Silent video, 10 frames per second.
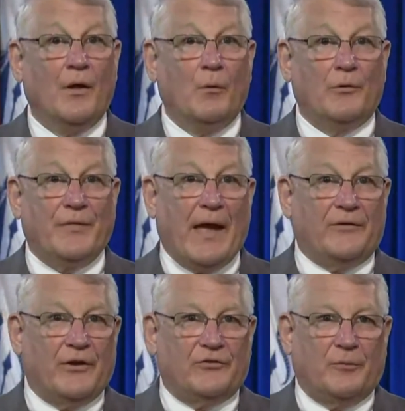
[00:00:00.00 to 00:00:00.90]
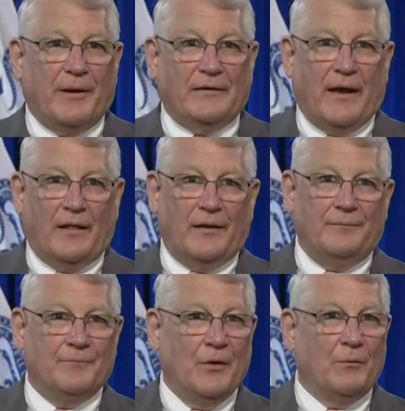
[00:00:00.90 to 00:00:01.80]
Well, thanks, SMA Daly.
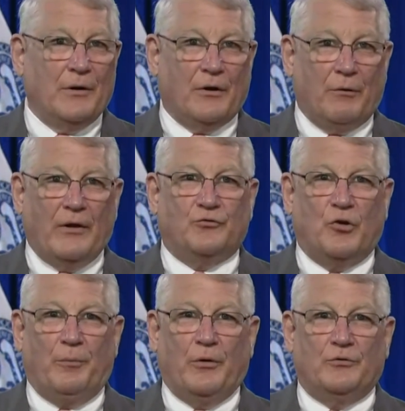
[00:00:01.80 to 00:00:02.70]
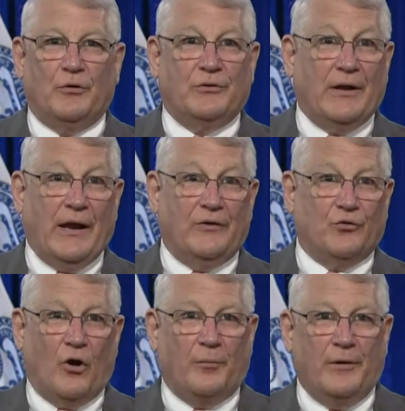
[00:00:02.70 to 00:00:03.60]
What a great tribute to today's
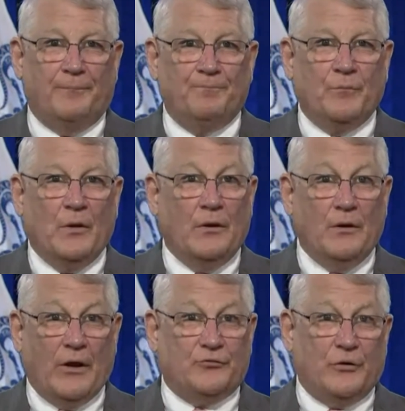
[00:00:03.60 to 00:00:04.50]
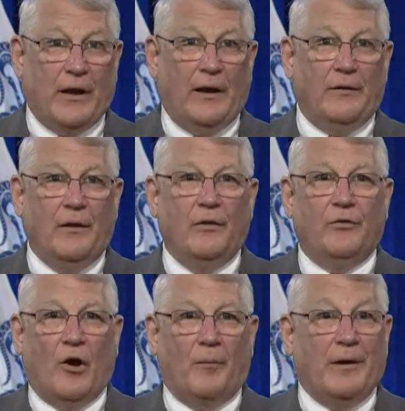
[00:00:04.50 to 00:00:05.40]
Army. Yesterday,
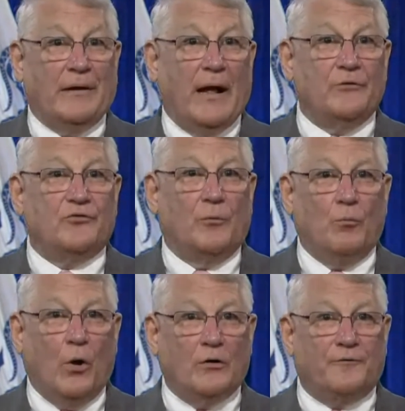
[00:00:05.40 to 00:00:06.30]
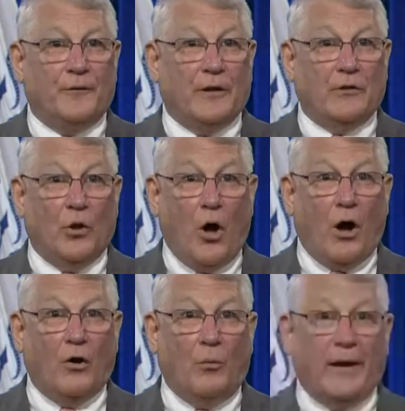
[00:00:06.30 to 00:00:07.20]
the Army announced some wonderful and
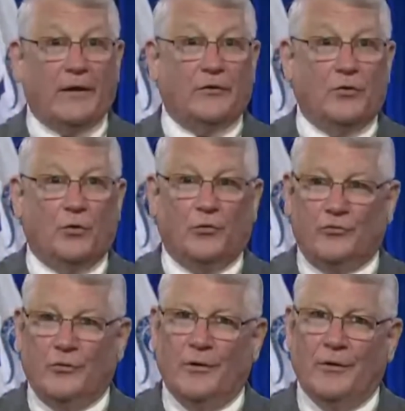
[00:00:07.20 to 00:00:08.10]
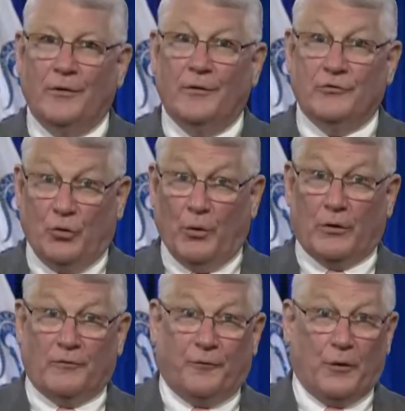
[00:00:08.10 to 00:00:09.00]
long-awaited news.
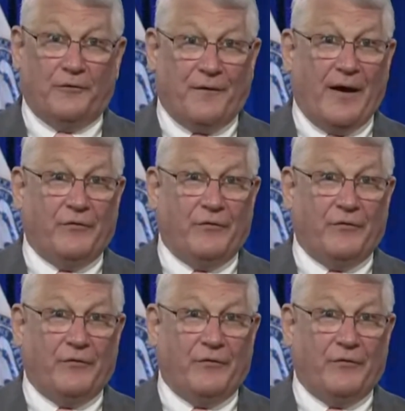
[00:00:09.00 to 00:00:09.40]
245